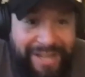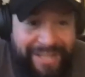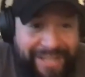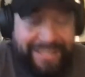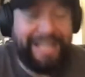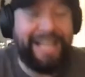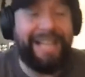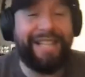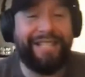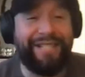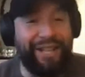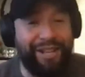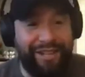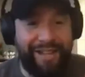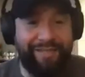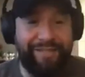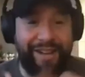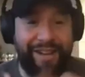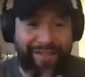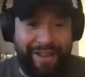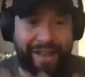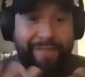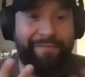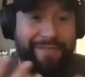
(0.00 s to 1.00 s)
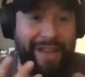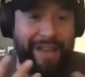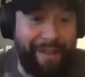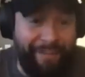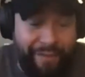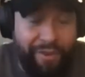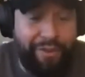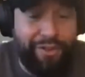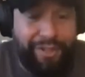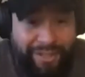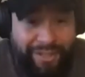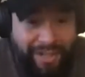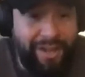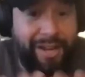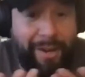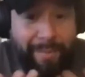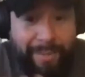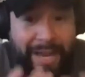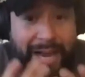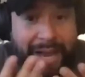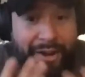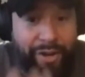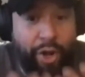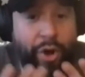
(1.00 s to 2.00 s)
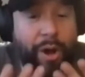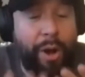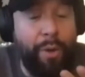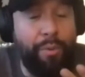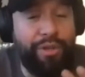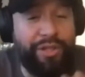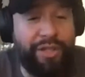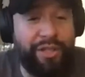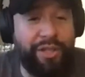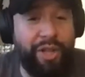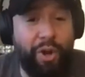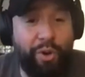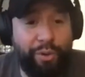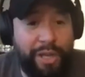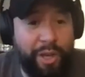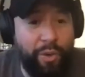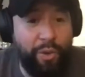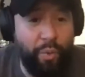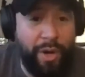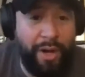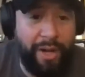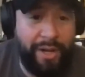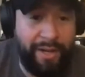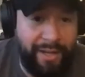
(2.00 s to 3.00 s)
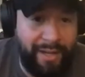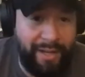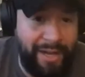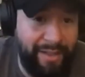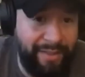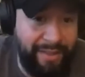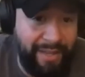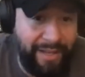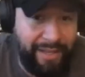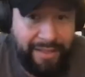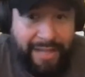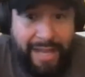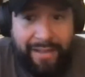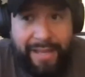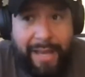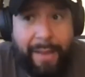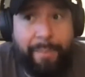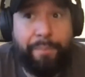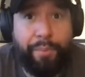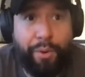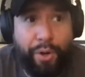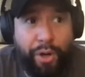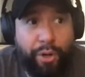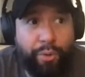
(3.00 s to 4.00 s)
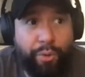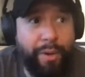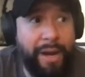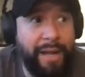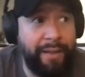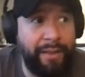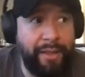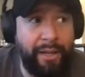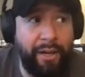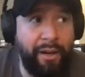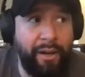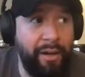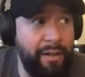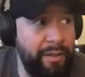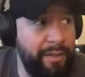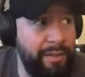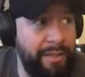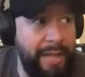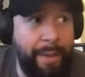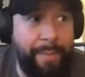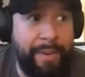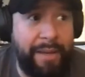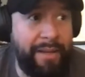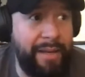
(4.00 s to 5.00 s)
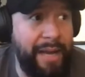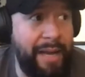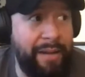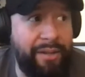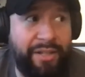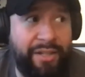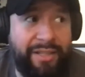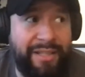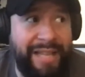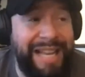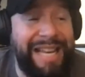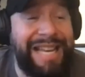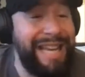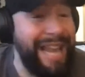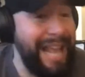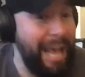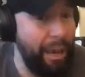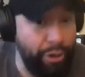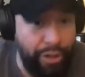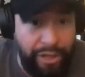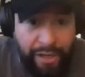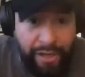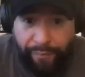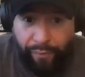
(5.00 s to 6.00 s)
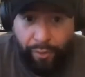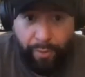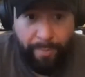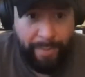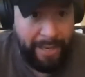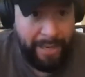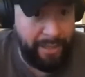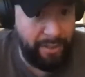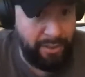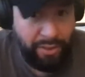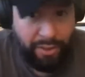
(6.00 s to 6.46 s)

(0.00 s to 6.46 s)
See, and it feels good. I mean, I know I wasn't the only one, and I think that book right there, I mean, it nailed it for me.